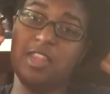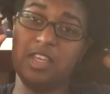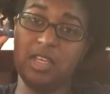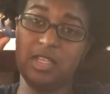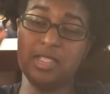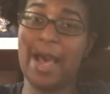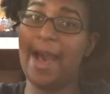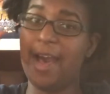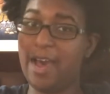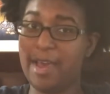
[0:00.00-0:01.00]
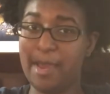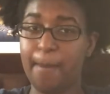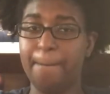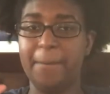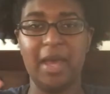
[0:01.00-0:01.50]
the tie,
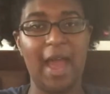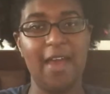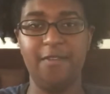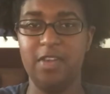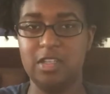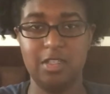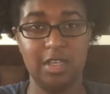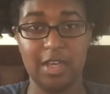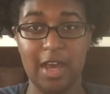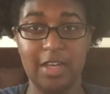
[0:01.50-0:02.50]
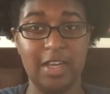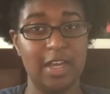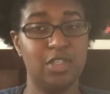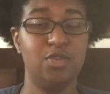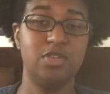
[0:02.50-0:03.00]
but I eventually got it,
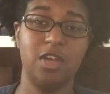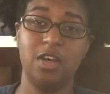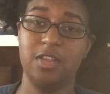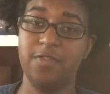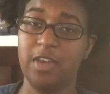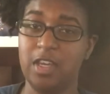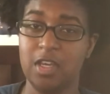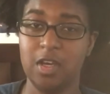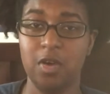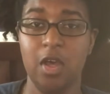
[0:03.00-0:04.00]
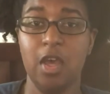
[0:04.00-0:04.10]
as you saw in the video.